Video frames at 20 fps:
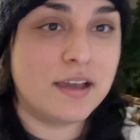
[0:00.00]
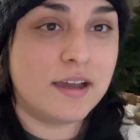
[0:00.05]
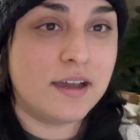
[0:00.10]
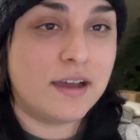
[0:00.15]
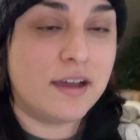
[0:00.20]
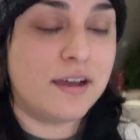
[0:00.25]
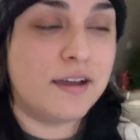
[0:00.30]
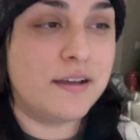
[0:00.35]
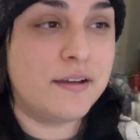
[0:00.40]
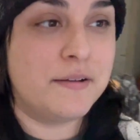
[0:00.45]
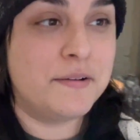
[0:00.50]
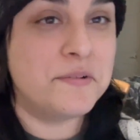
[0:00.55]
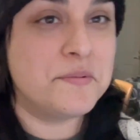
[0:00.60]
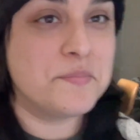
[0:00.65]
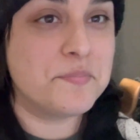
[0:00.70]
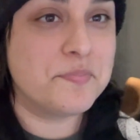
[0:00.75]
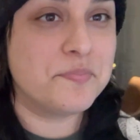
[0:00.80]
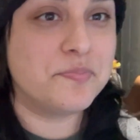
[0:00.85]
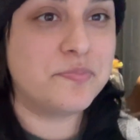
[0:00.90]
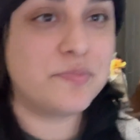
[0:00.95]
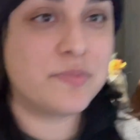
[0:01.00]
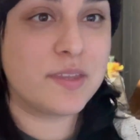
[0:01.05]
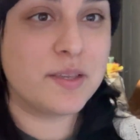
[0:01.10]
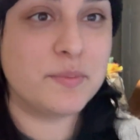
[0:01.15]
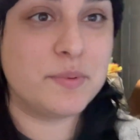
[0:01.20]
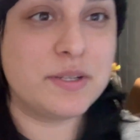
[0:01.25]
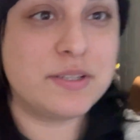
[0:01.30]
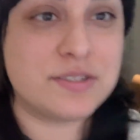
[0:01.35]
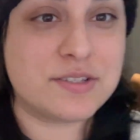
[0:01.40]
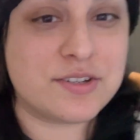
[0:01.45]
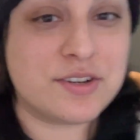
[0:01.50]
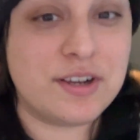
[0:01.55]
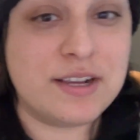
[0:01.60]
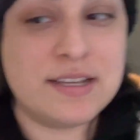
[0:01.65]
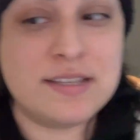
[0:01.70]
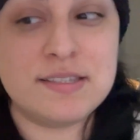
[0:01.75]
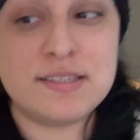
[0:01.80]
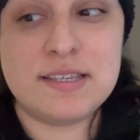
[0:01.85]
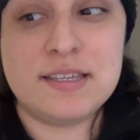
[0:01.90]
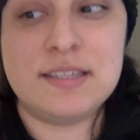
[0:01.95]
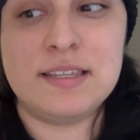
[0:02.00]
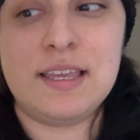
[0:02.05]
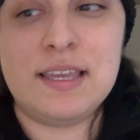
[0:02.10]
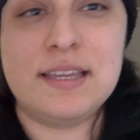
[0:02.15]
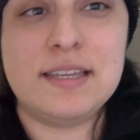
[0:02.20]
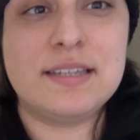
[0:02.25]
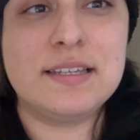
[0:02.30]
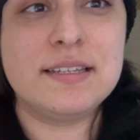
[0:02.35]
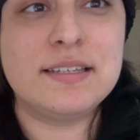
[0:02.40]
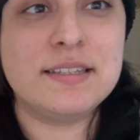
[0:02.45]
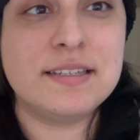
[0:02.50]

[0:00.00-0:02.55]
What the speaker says: But it's crazy. Like,